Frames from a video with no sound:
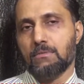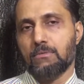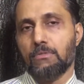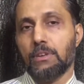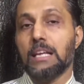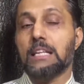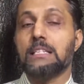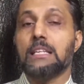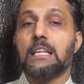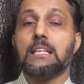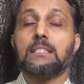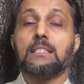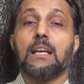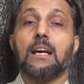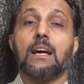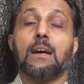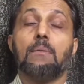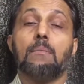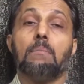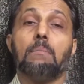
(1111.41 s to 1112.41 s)
Fees is
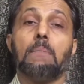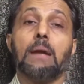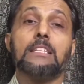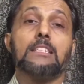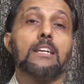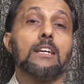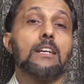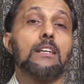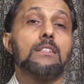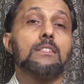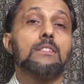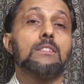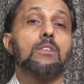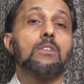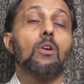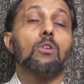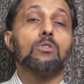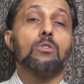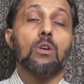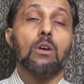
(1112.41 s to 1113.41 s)
the major
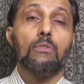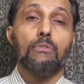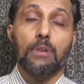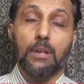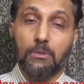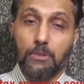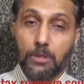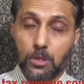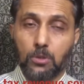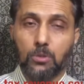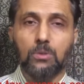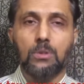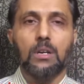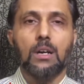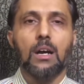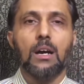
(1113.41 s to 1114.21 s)
source of revenue